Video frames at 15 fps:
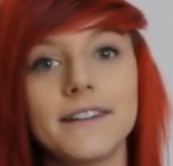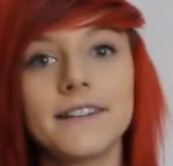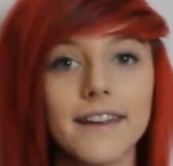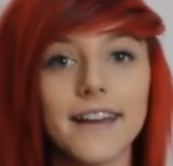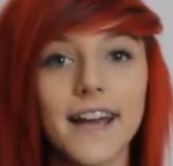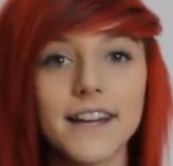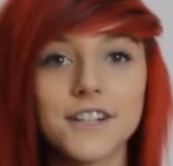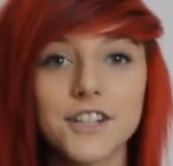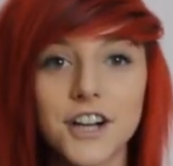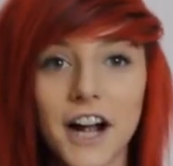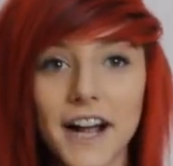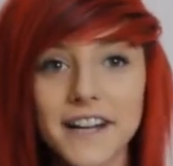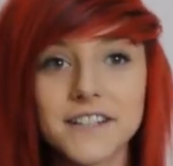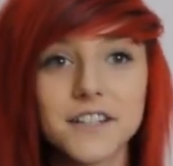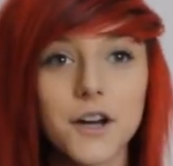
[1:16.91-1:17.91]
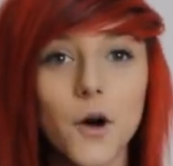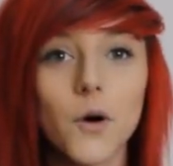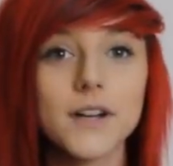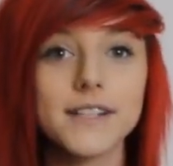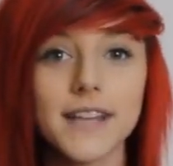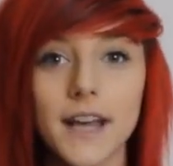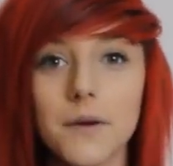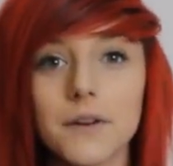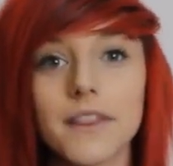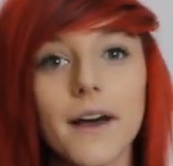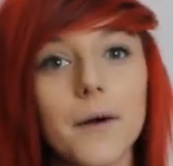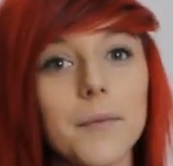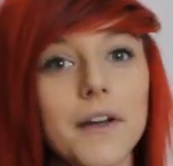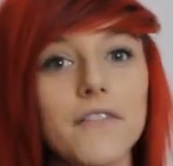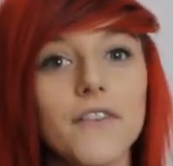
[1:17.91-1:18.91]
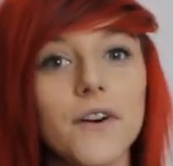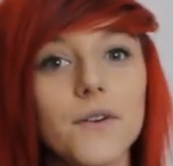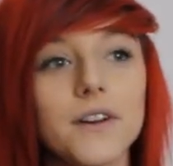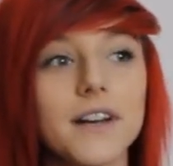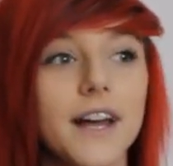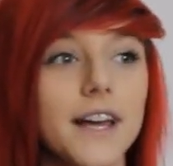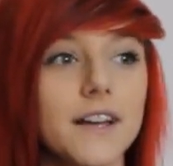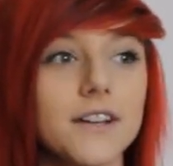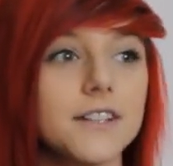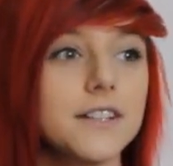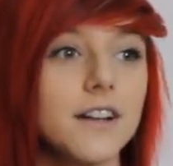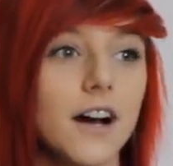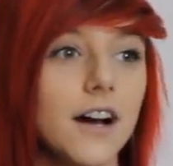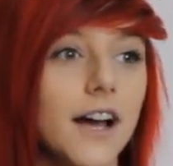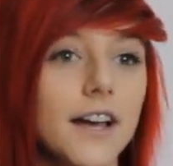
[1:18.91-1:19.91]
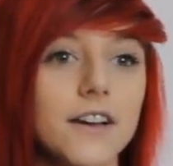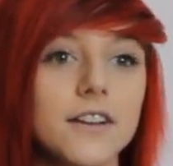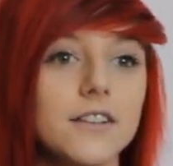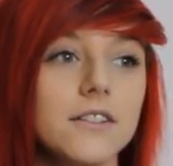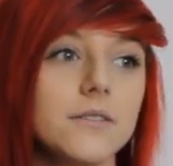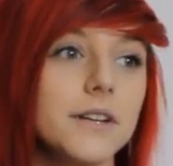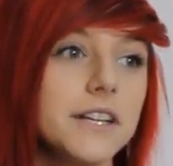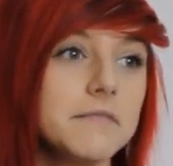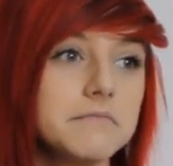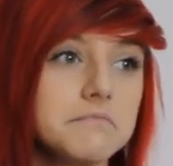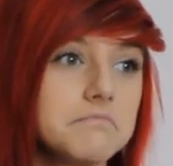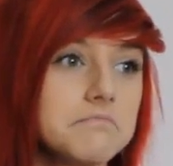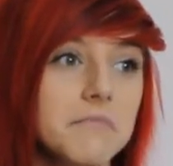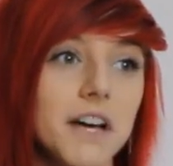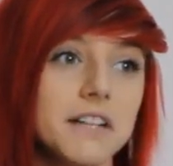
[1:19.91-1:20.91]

Like I tried to go a day without my phone and I could not, I couldn't do it.